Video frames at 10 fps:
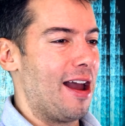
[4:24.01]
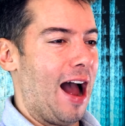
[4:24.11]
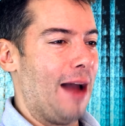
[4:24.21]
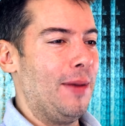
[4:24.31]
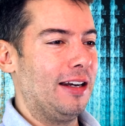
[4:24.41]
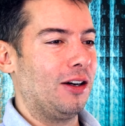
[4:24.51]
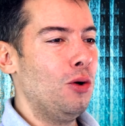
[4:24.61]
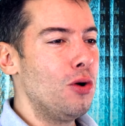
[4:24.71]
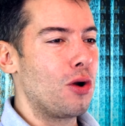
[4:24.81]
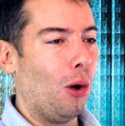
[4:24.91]
I mean,
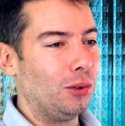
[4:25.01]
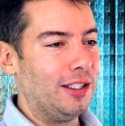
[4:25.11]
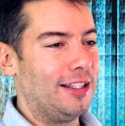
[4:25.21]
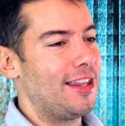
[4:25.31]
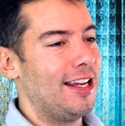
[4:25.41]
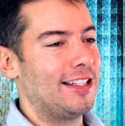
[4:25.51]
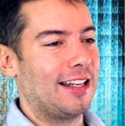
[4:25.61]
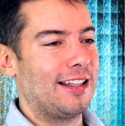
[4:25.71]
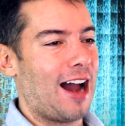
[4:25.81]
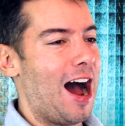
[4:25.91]
who coded this
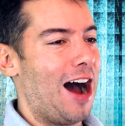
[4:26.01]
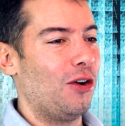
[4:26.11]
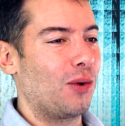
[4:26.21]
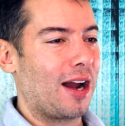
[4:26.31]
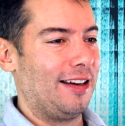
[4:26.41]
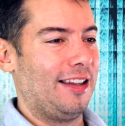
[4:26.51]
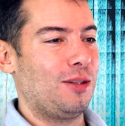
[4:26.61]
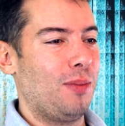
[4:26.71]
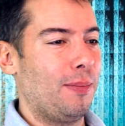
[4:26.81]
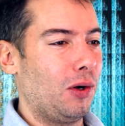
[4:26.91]
and how can
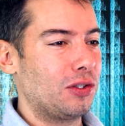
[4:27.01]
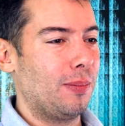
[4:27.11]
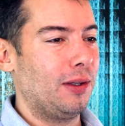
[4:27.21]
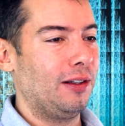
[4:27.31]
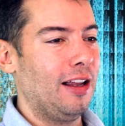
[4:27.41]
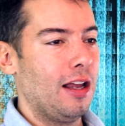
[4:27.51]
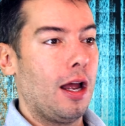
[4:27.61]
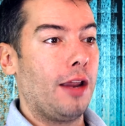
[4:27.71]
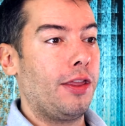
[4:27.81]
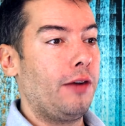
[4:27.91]
this be possible?
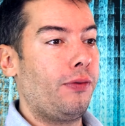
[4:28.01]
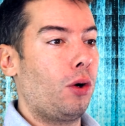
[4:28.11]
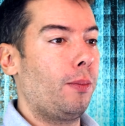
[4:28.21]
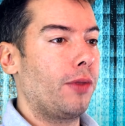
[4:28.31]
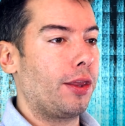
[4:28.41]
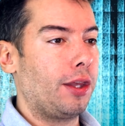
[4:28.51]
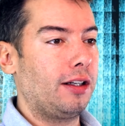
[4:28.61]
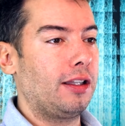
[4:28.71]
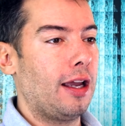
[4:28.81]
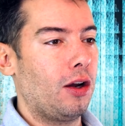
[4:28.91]
And then from the
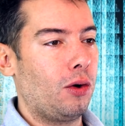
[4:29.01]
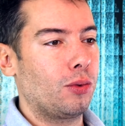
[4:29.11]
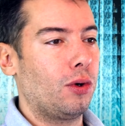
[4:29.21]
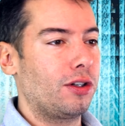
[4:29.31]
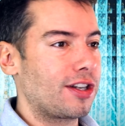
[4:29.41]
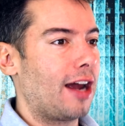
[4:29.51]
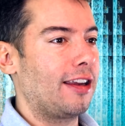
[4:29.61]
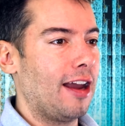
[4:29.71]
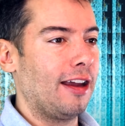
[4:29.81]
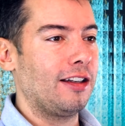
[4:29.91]
third day onwards,
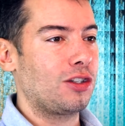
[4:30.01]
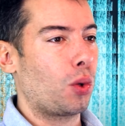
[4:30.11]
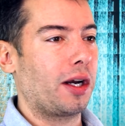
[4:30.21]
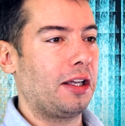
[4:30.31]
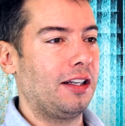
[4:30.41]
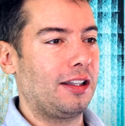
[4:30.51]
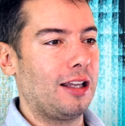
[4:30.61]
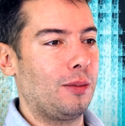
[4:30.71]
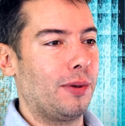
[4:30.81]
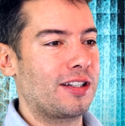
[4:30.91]
again, it's
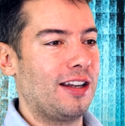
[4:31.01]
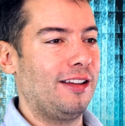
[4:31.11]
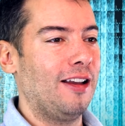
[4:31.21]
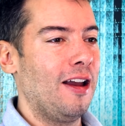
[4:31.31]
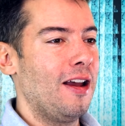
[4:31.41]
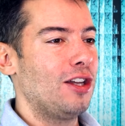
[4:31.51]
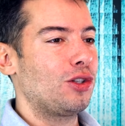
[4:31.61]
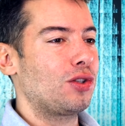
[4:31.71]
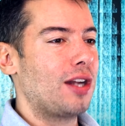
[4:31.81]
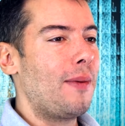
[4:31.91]
180%.
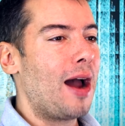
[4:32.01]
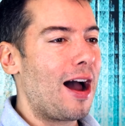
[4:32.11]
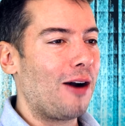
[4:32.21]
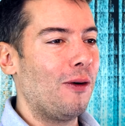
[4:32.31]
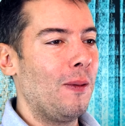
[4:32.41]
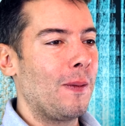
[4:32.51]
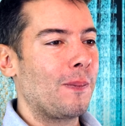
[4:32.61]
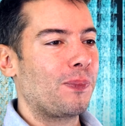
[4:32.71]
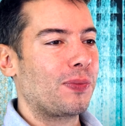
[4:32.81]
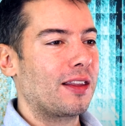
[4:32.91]
So somehow,
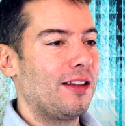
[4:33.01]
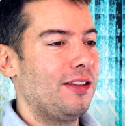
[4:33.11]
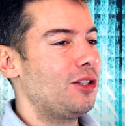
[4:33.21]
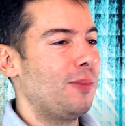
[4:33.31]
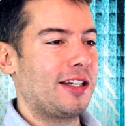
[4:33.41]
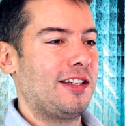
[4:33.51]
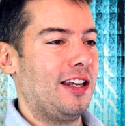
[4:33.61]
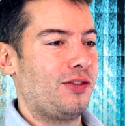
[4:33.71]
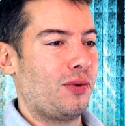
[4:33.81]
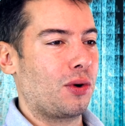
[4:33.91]
this makes
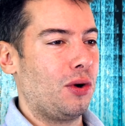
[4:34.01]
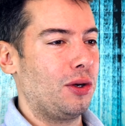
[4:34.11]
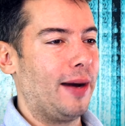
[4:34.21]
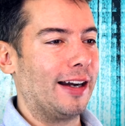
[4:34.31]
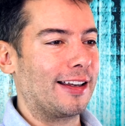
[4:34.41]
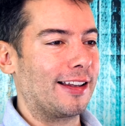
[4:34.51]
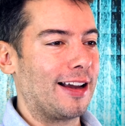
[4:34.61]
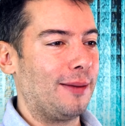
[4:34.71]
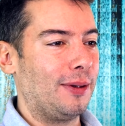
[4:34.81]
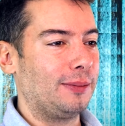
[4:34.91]
sense for CoinMarketCap.